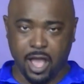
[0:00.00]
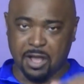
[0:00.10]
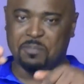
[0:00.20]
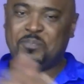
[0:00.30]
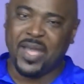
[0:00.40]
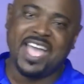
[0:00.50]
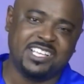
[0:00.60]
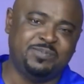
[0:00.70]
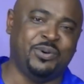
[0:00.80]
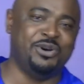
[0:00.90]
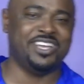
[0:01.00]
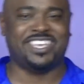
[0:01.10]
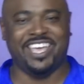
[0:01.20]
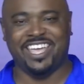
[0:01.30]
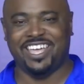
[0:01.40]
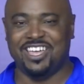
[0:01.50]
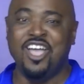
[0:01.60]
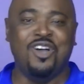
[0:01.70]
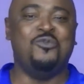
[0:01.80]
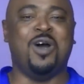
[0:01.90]
A passport king.
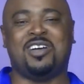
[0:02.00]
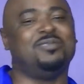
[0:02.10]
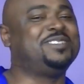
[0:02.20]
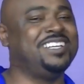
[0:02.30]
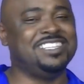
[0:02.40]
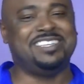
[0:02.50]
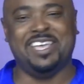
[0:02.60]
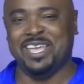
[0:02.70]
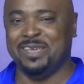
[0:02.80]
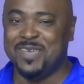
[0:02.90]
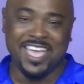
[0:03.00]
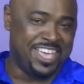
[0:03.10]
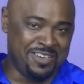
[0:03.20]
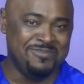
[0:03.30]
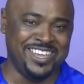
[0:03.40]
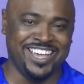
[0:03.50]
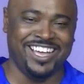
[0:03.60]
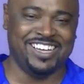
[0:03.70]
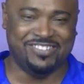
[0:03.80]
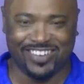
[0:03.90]
Welcome to the team. Hit me
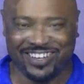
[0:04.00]
up.